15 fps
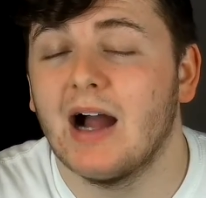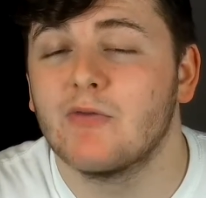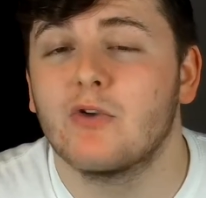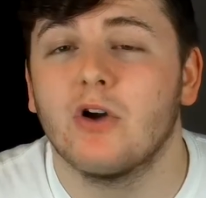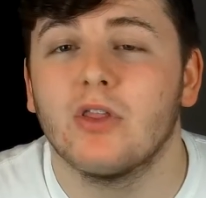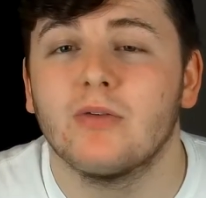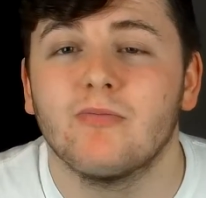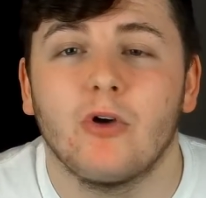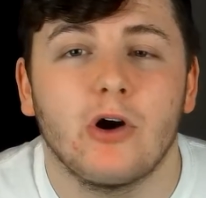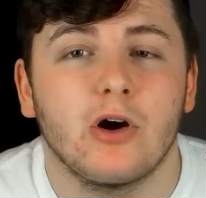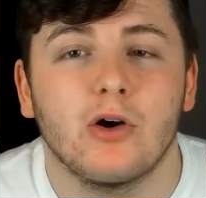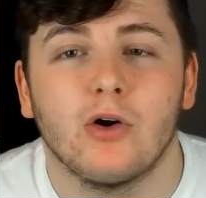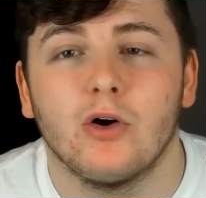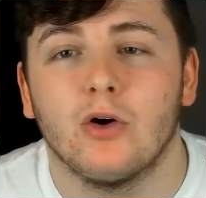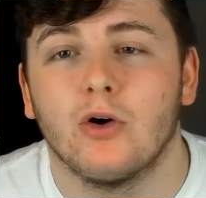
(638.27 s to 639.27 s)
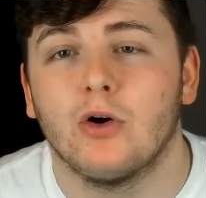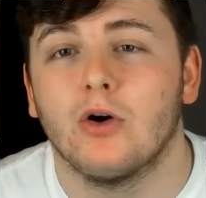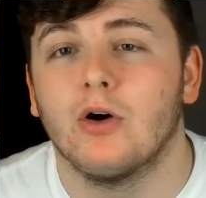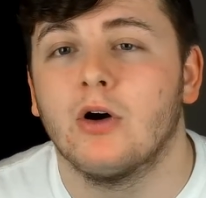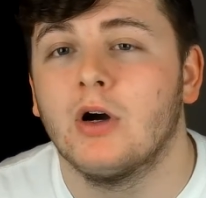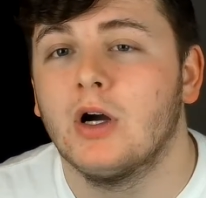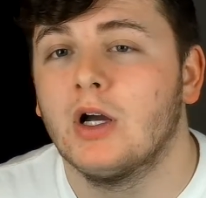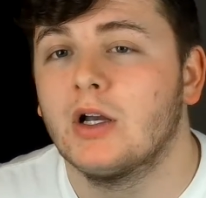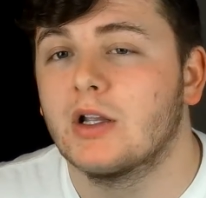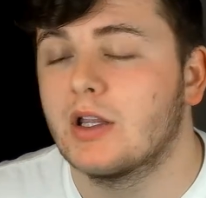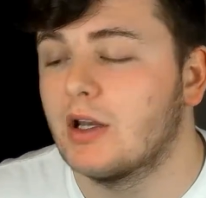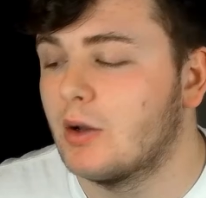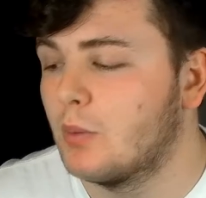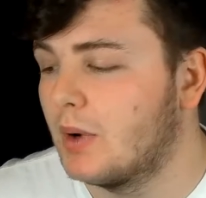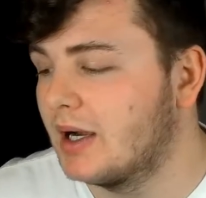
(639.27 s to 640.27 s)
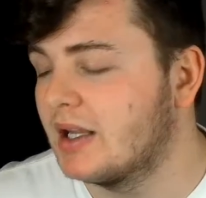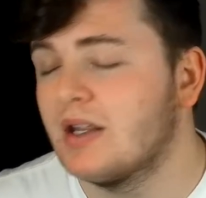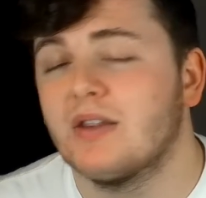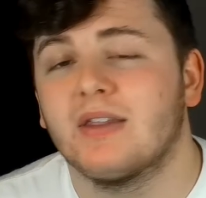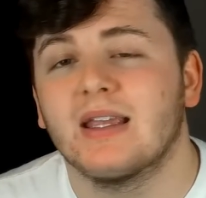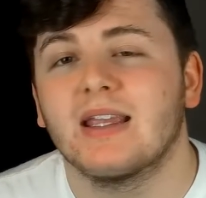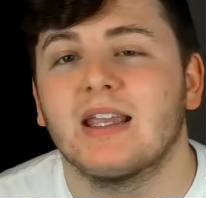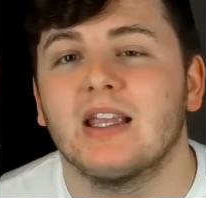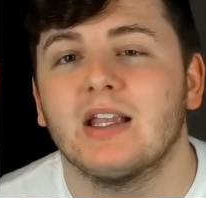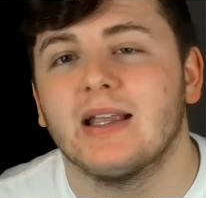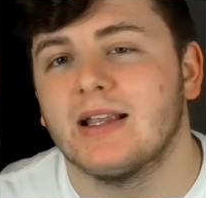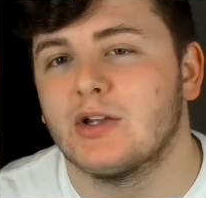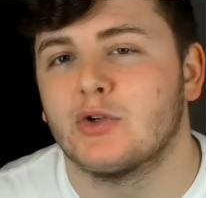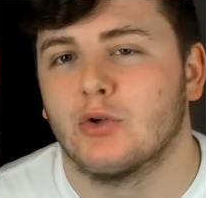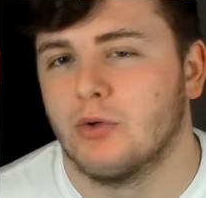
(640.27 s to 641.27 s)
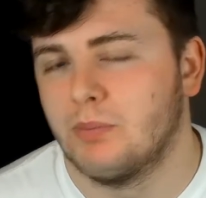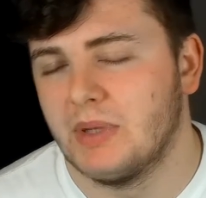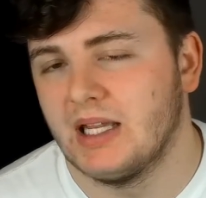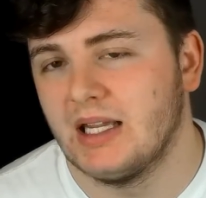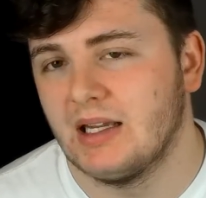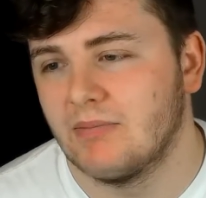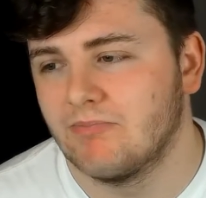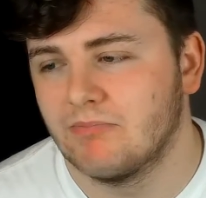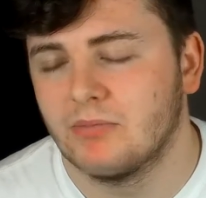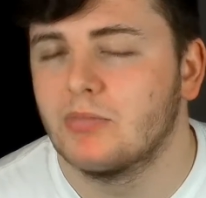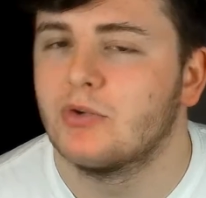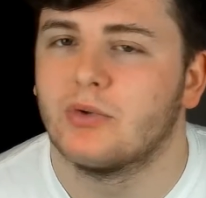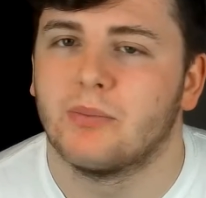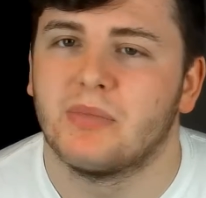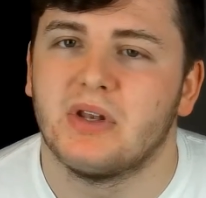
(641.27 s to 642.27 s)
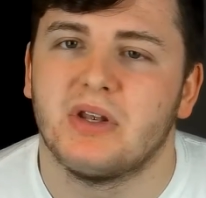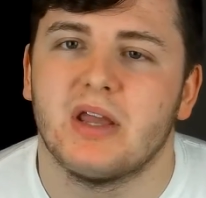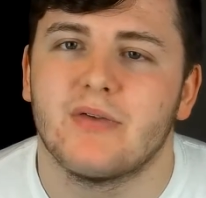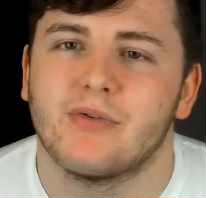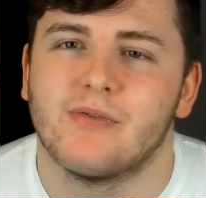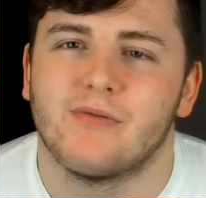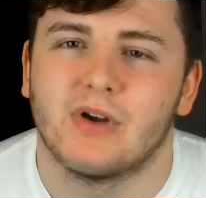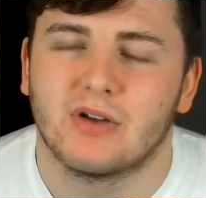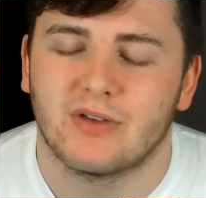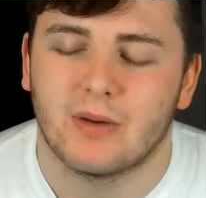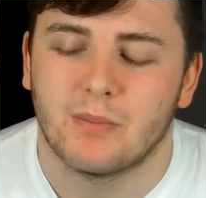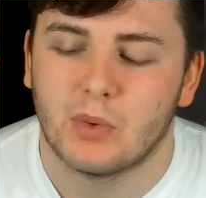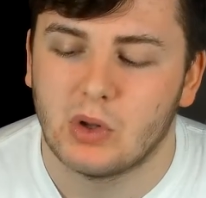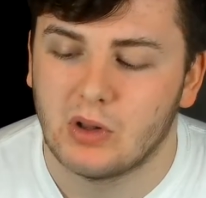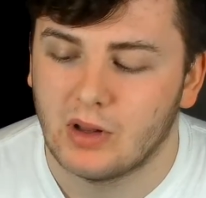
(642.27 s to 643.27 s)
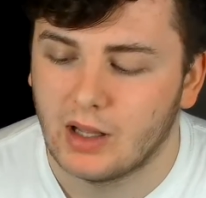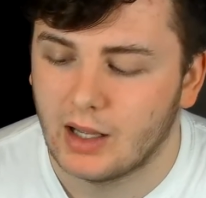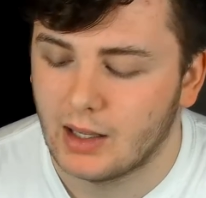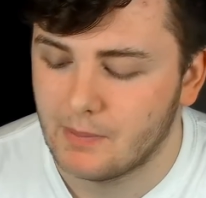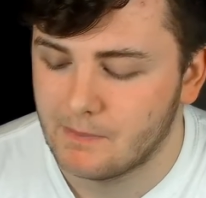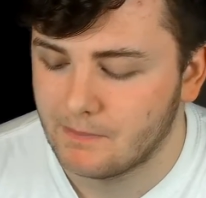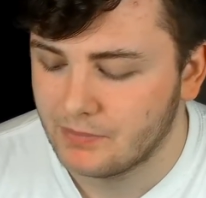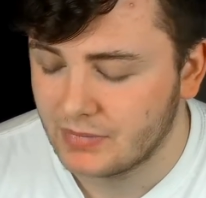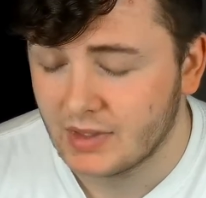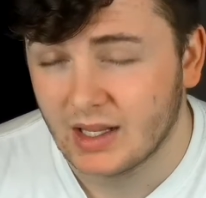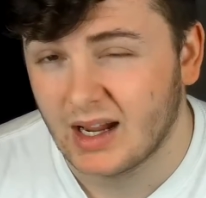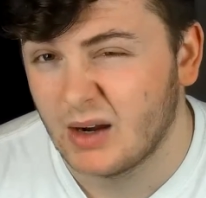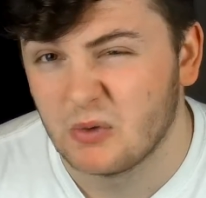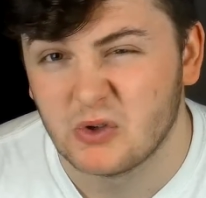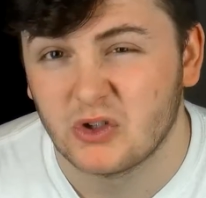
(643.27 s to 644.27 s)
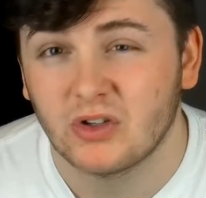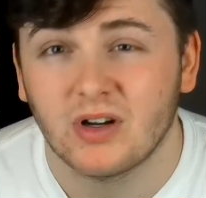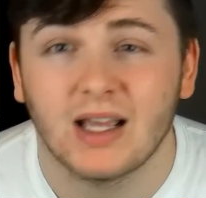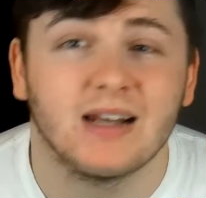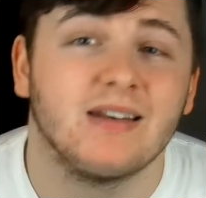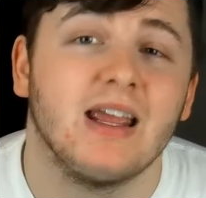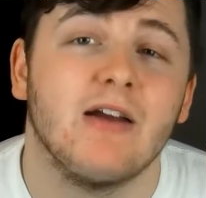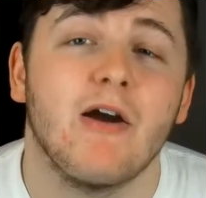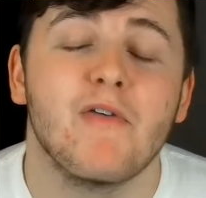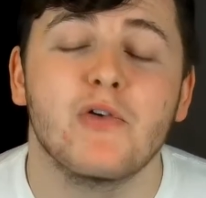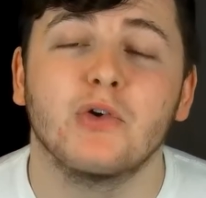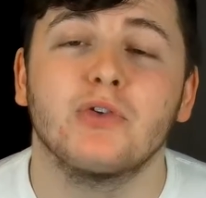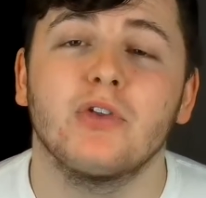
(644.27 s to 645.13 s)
got them wrong, or why you think it should be something different, for example. I would just like to hear everyone's